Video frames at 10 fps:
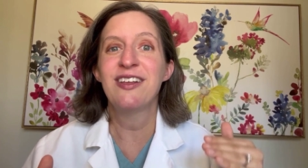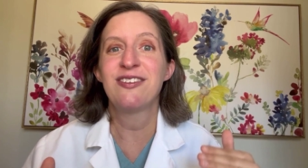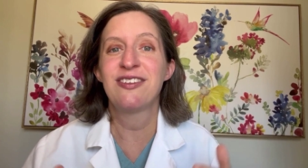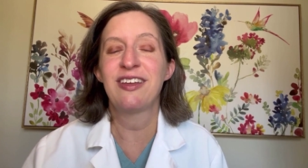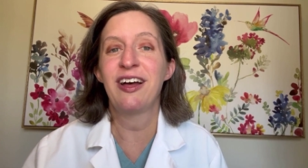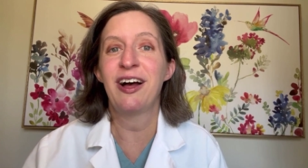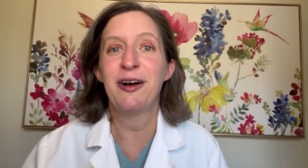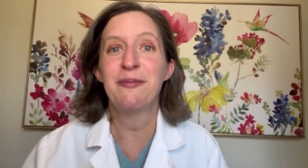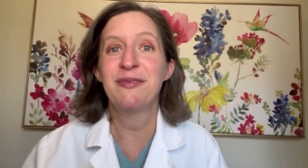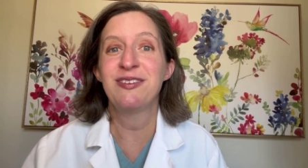is
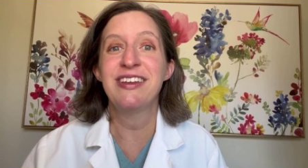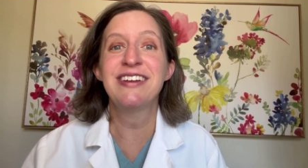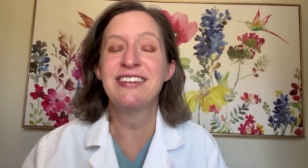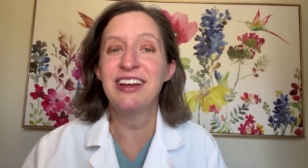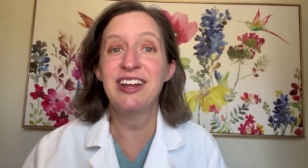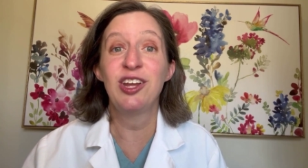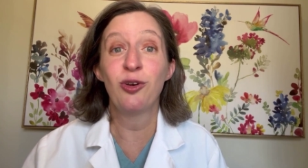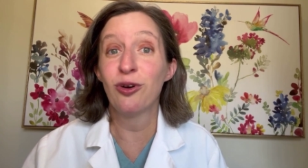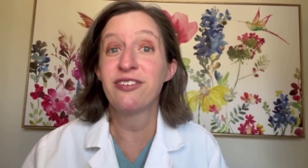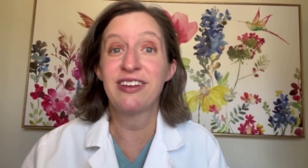um, dictating
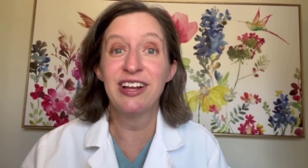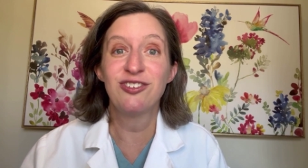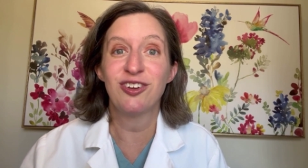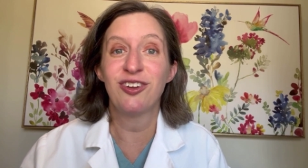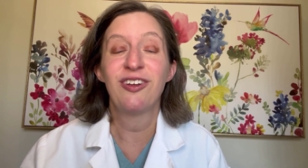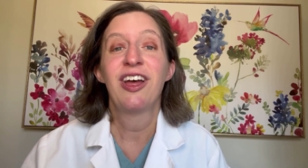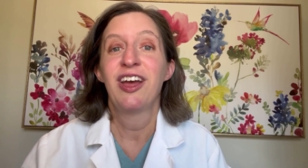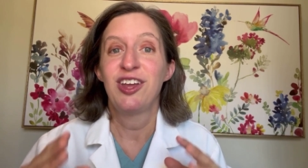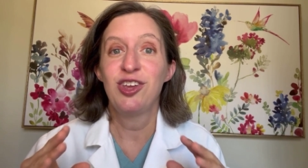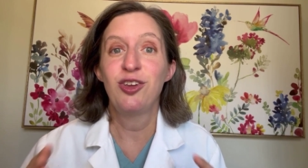your schedule.
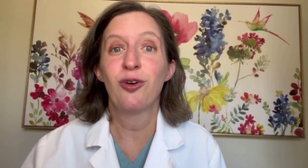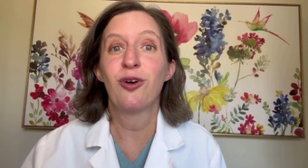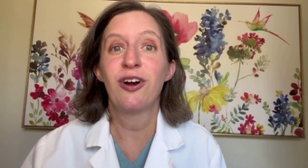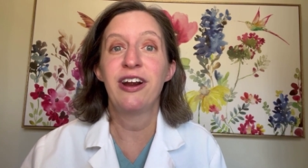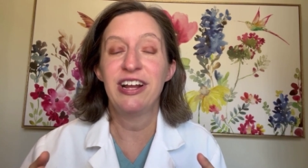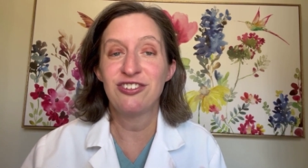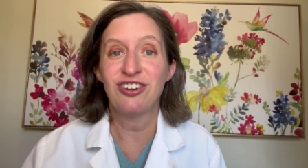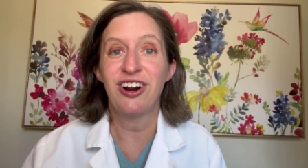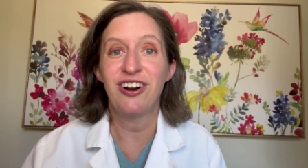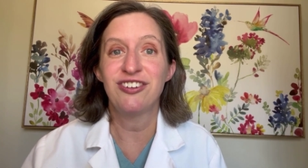You're in
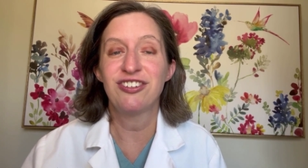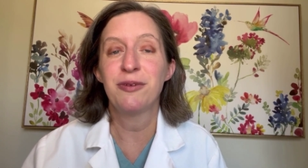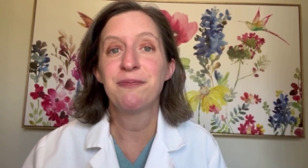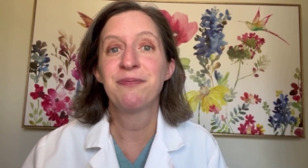charge.